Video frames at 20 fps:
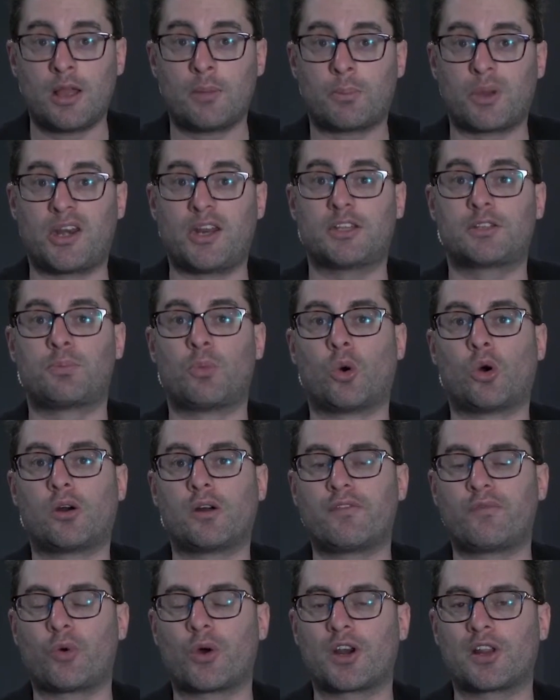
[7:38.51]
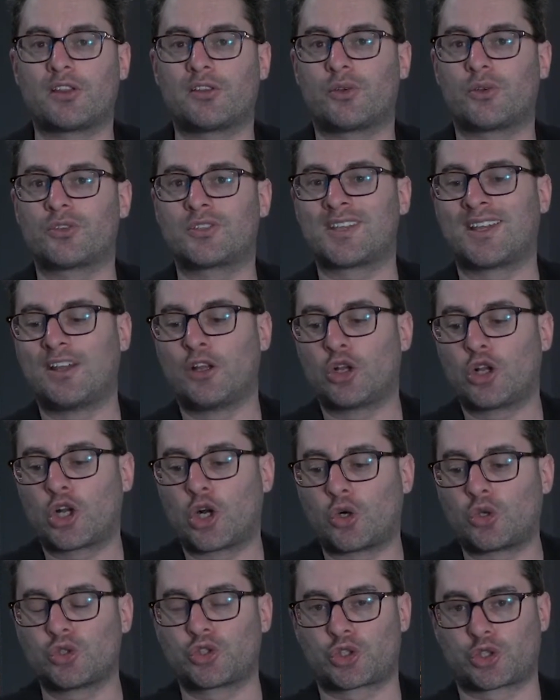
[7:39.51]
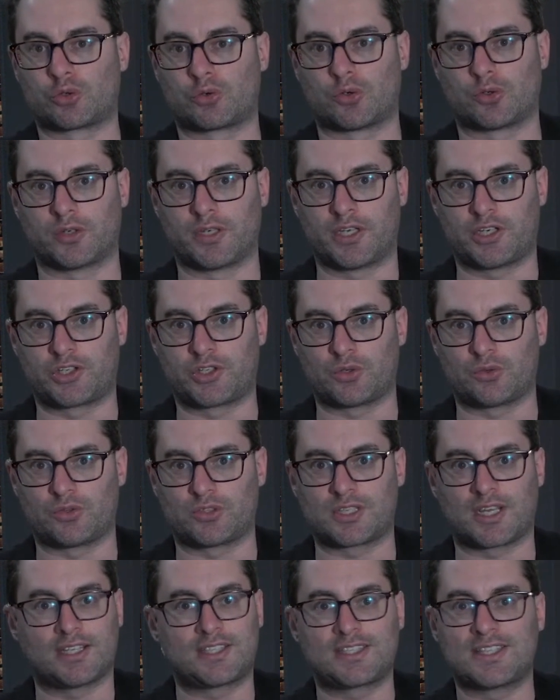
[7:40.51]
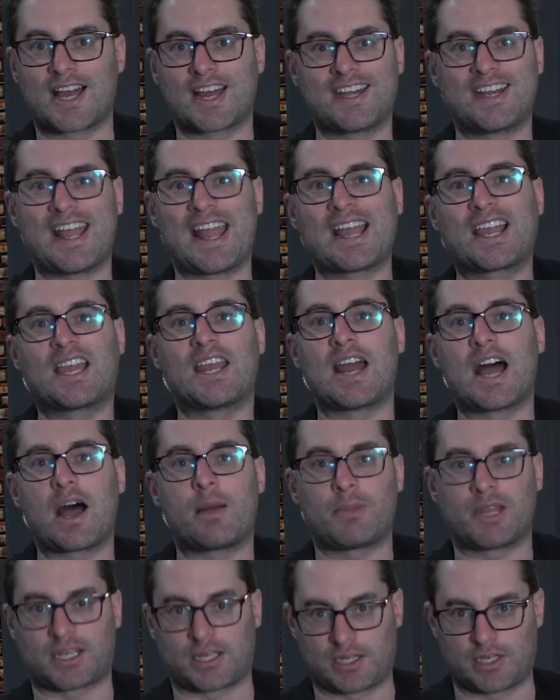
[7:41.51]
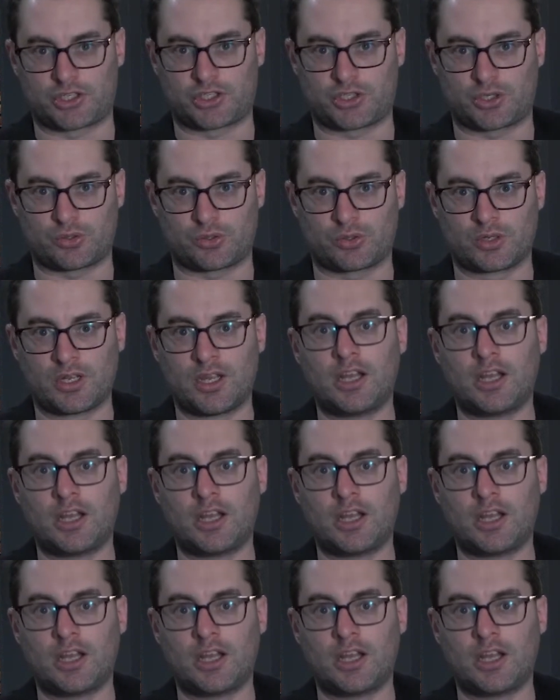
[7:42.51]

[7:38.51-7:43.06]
but it's more of one of those cultural issues. It's not an economic issue.